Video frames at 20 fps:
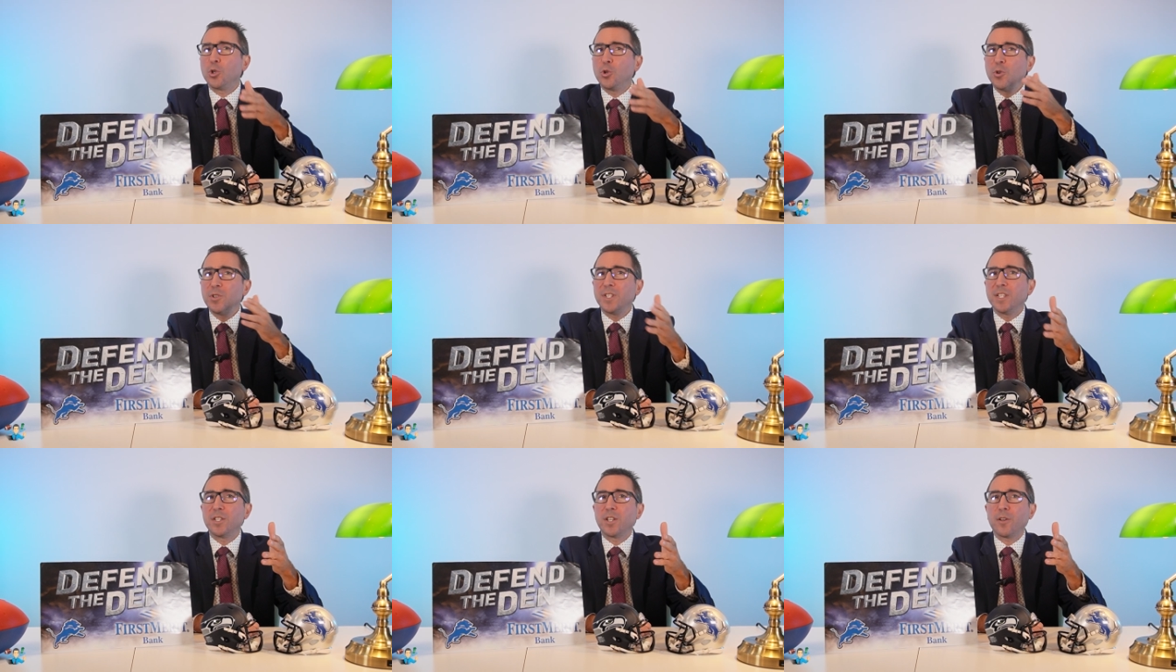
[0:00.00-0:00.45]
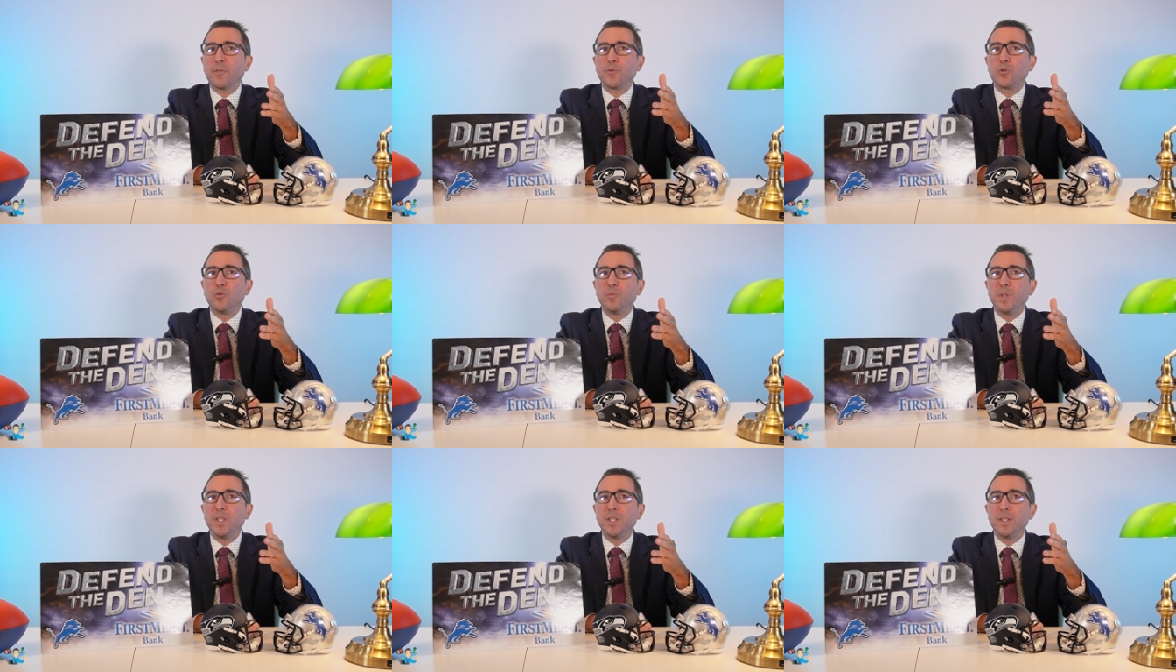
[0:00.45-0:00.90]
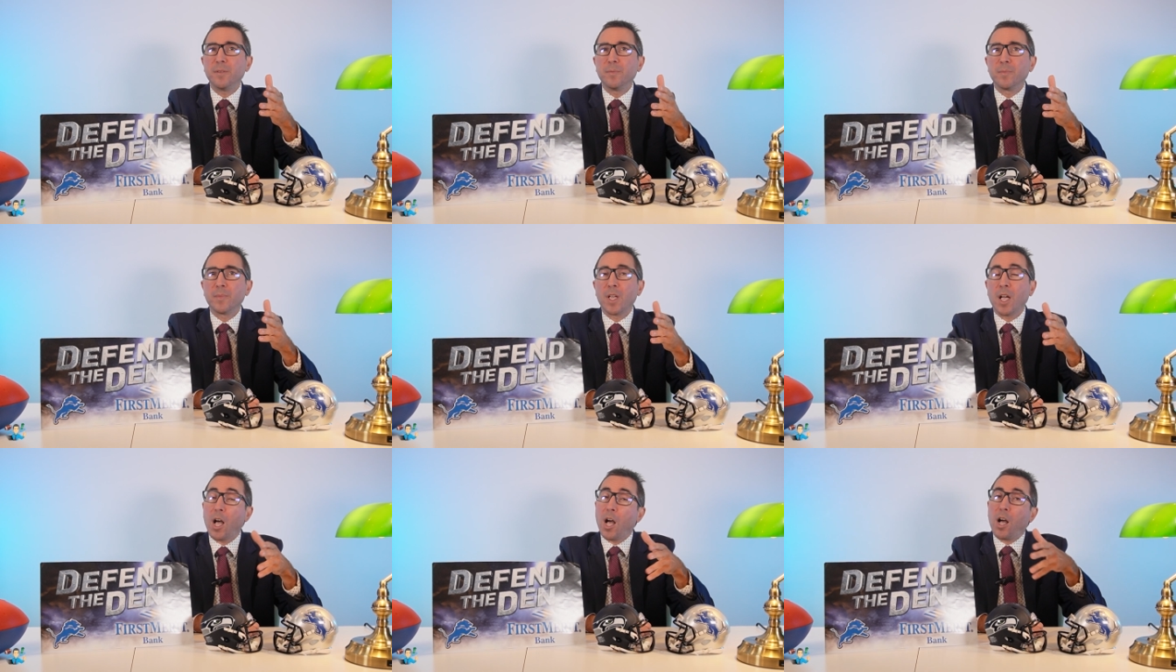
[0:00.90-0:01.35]
good enough to me,
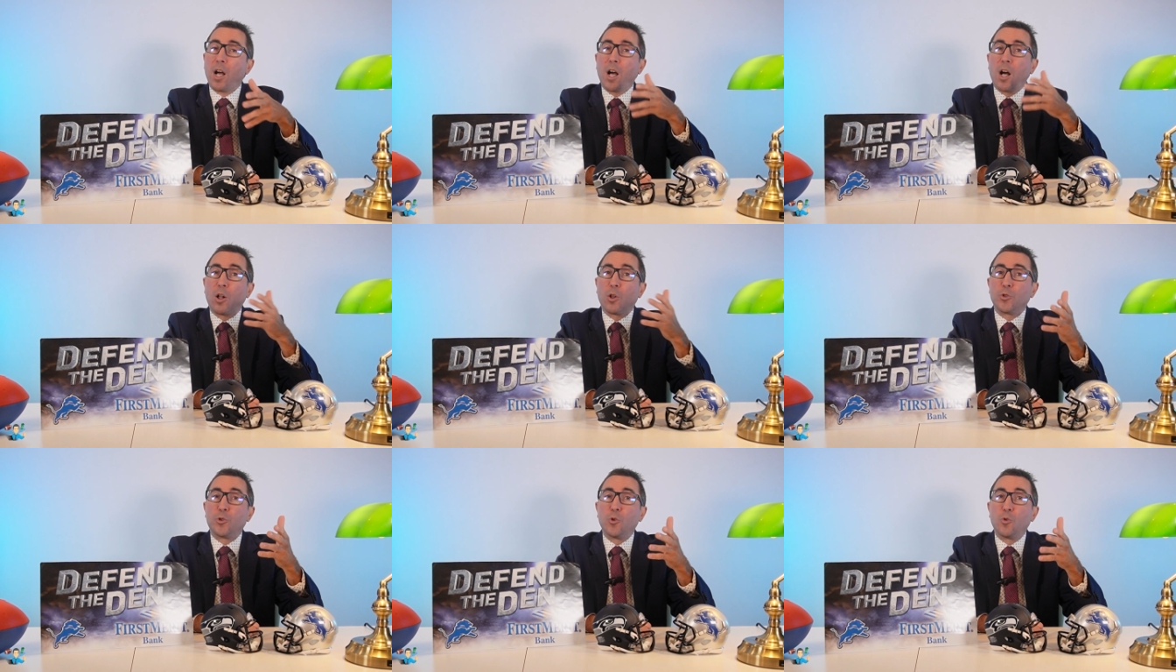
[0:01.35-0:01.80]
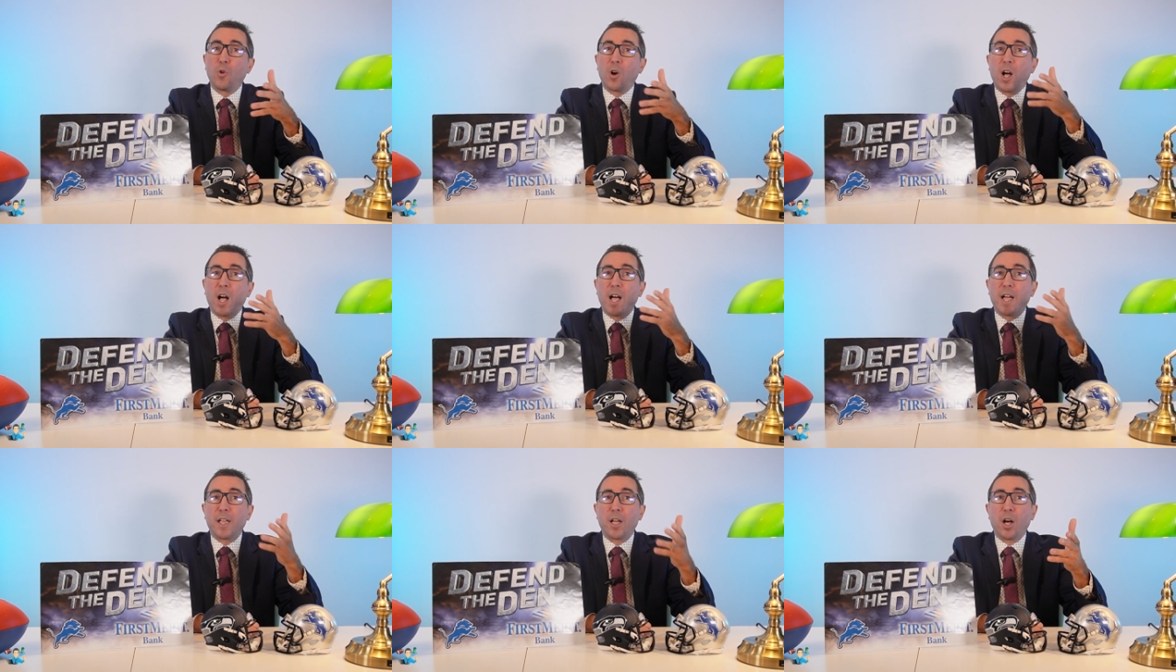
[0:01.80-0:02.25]
although I